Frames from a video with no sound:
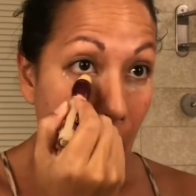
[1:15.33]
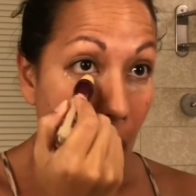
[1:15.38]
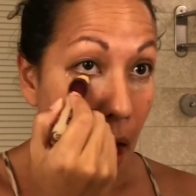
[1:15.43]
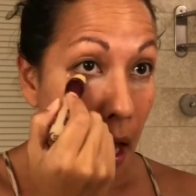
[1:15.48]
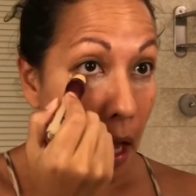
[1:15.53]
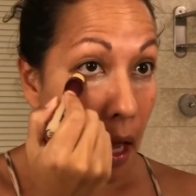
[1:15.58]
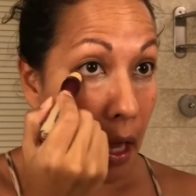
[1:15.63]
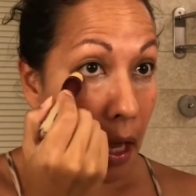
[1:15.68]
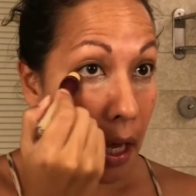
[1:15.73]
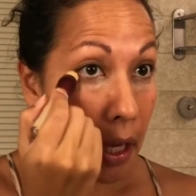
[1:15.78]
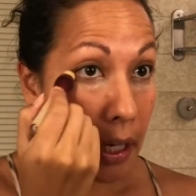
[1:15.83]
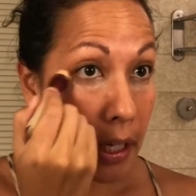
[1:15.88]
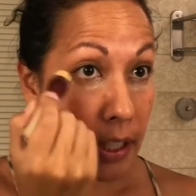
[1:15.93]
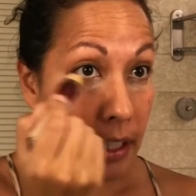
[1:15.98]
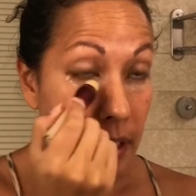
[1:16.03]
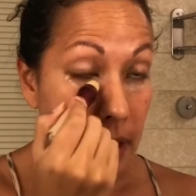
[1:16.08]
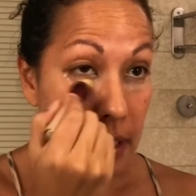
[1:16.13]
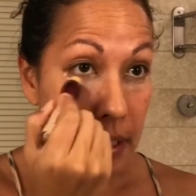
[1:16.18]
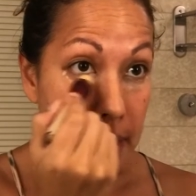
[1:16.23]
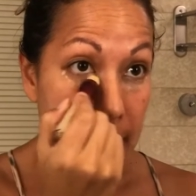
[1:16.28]
And I
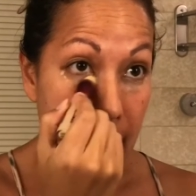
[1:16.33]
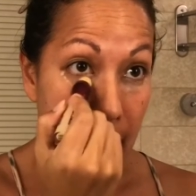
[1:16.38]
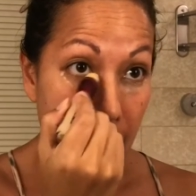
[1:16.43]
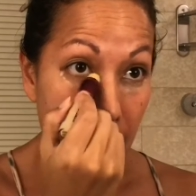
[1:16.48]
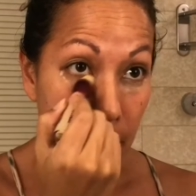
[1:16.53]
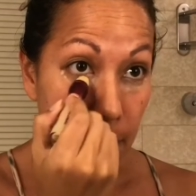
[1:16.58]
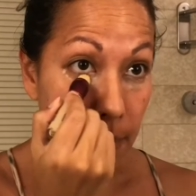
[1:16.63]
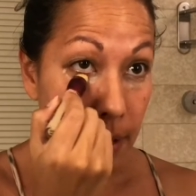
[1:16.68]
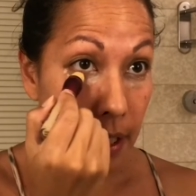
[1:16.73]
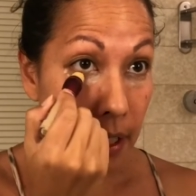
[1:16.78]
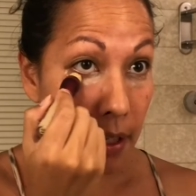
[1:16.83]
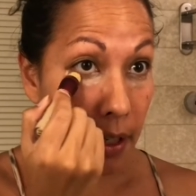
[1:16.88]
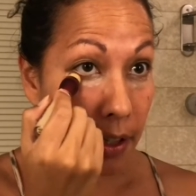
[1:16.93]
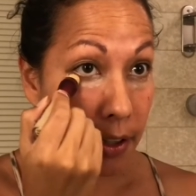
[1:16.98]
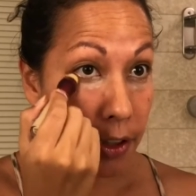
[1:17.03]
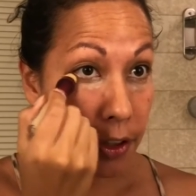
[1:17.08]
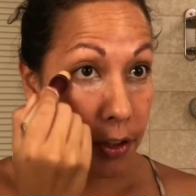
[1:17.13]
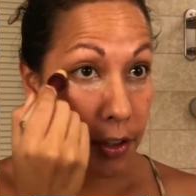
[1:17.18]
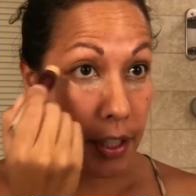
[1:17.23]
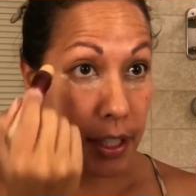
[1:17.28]
just dab it
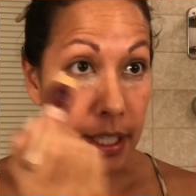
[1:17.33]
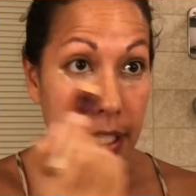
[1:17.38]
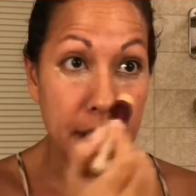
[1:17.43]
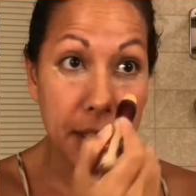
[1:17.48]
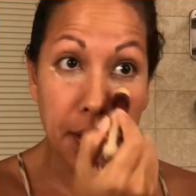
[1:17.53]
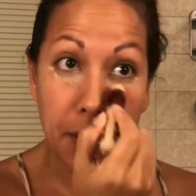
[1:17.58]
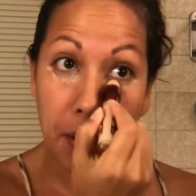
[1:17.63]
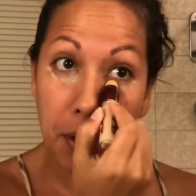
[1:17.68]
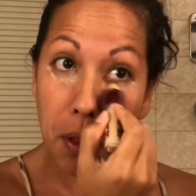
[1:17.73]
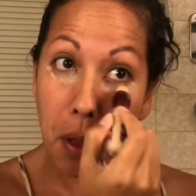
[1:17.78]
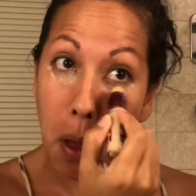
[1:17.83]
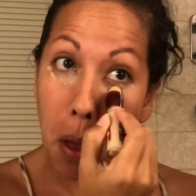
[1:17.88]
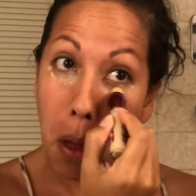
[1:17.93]
underneath.